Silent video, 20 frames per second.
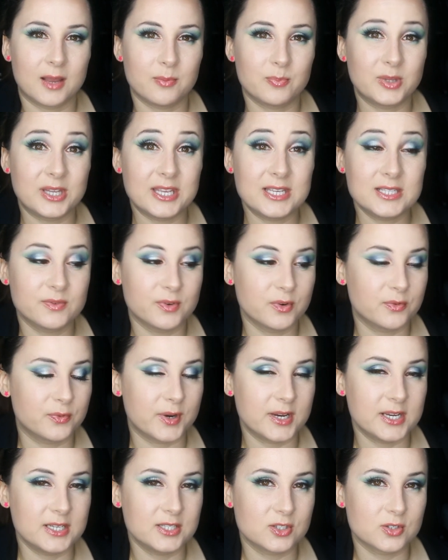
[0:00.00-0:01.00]
Please feel
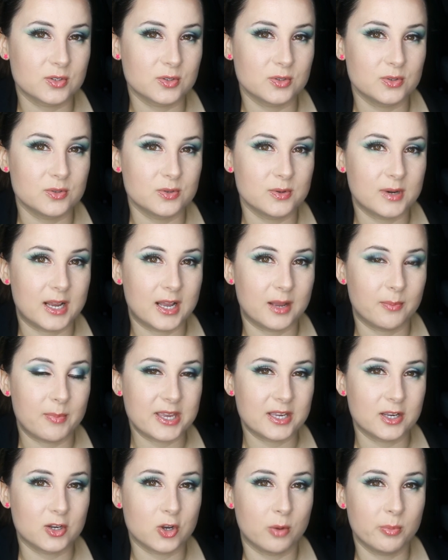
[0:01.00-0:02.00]
free to
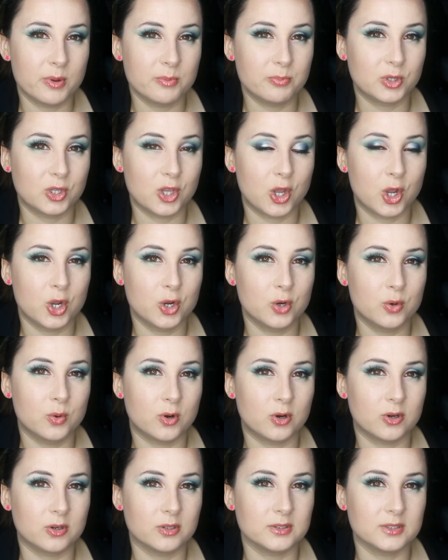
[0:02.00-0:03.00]
make a comment below
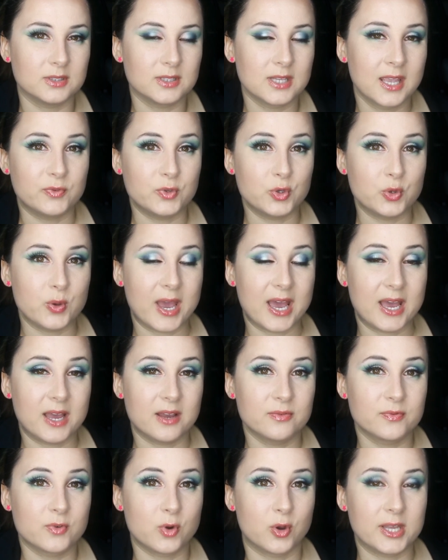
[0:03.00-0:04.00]
on if you
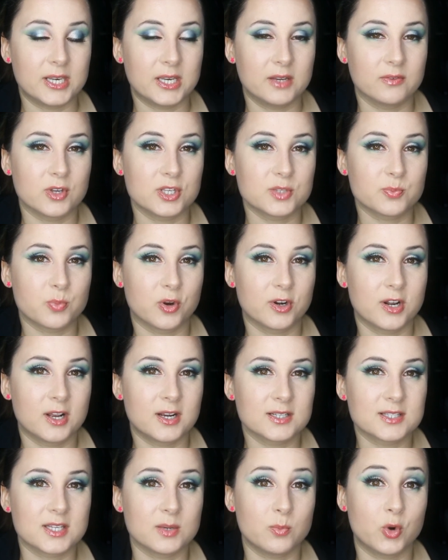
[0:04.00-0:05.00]
have got any of those
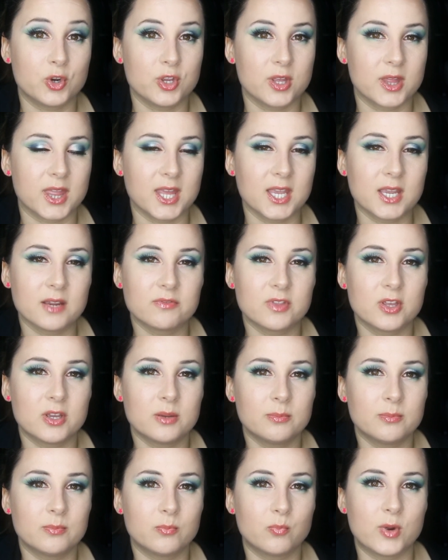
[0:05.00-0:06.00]
products and what you think of
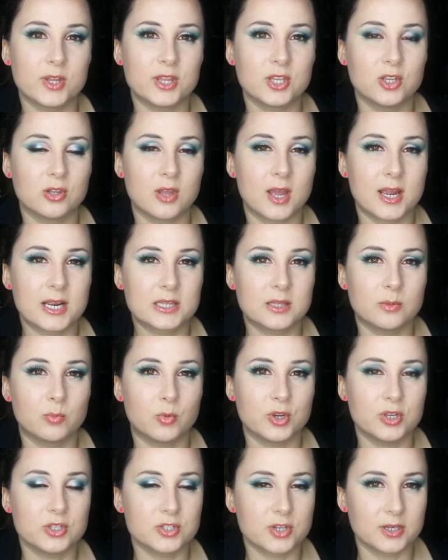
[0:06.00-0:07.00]
them, whether like them
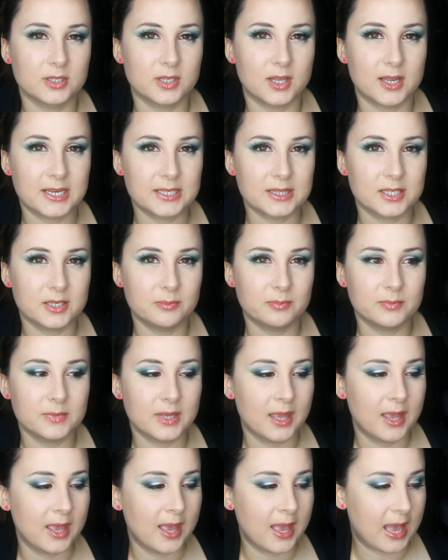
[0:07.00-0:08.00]
or you don't like them.
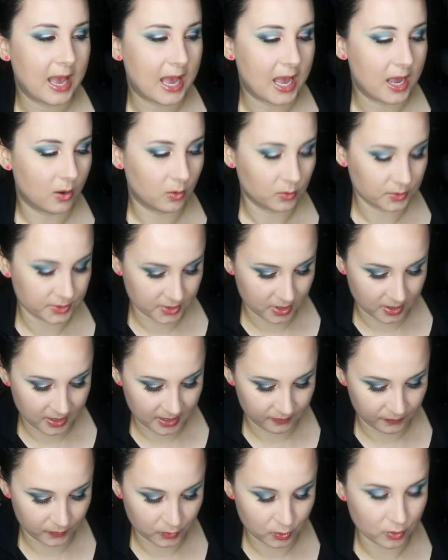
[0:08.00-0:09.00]
Also,
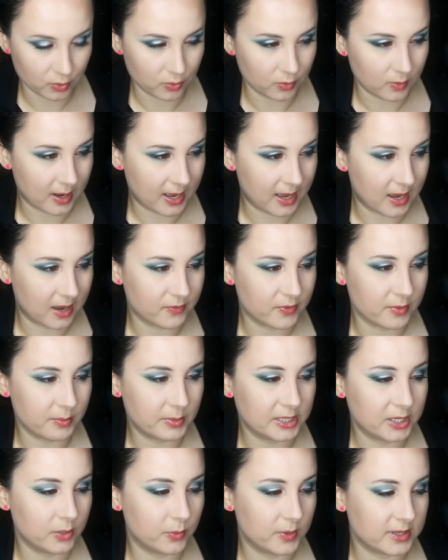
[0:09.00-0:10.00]
if you are
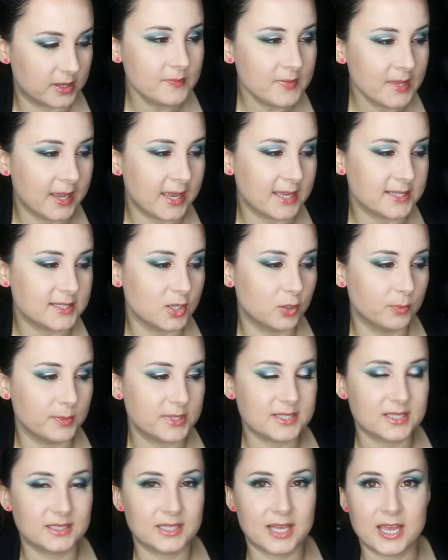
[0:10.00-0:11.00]
familiar with SL
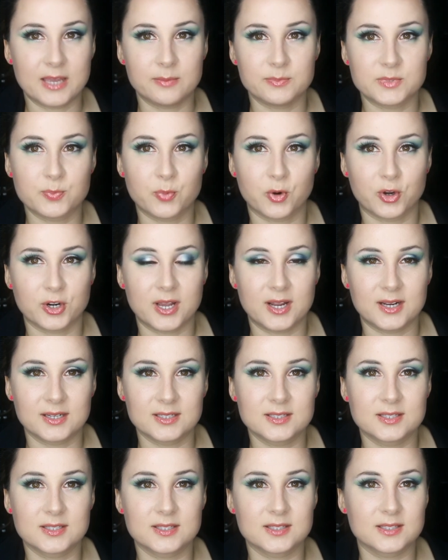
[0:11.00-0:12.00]
Miss Glam's
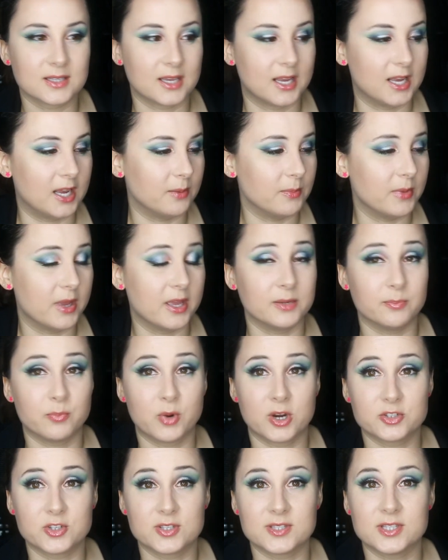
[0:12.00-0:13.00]
products and
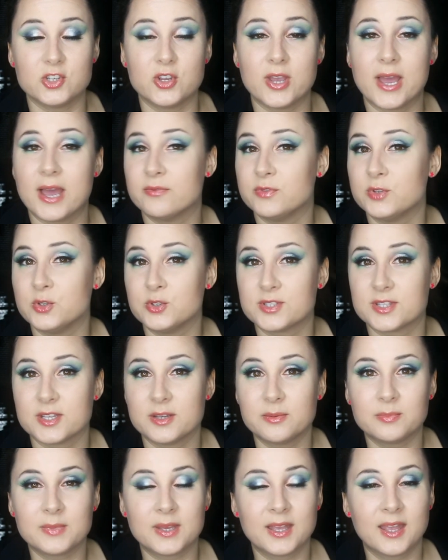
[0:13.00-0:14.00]
brushes and you have used
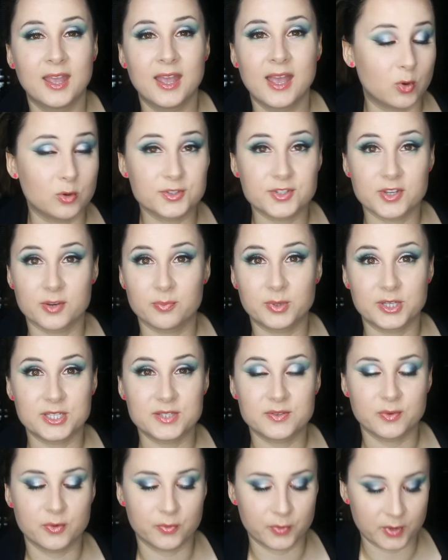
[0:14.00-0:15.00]
them, also
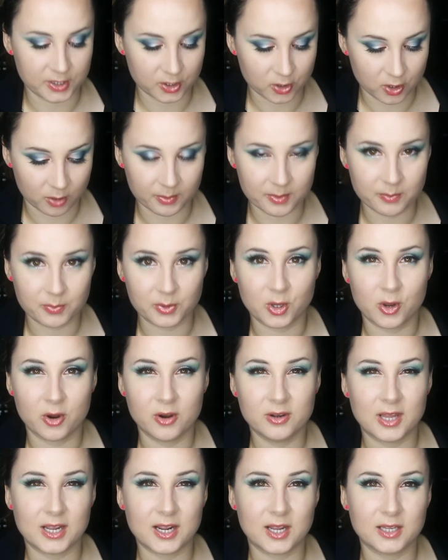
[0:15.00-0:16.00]
please feel free to comment
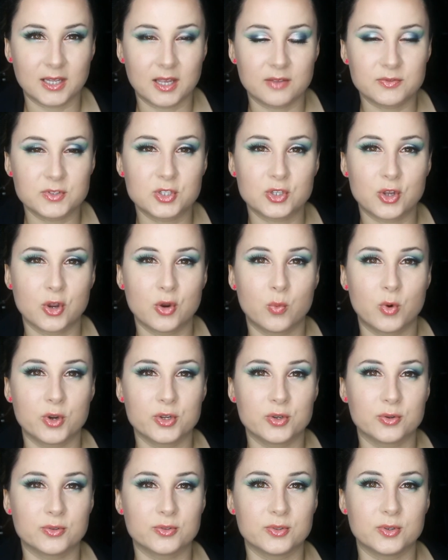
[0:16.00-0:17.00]
below. Like, I'd love to know what
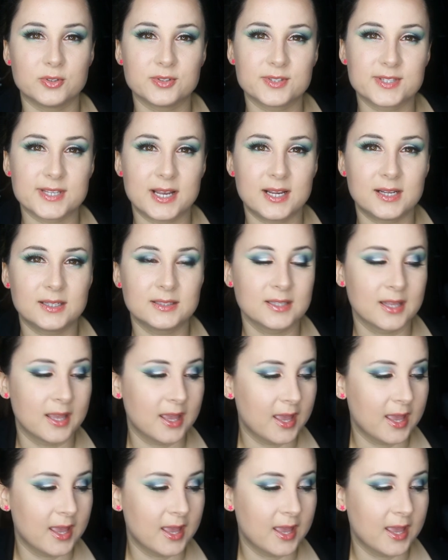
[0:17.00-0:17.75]
your thoughts are.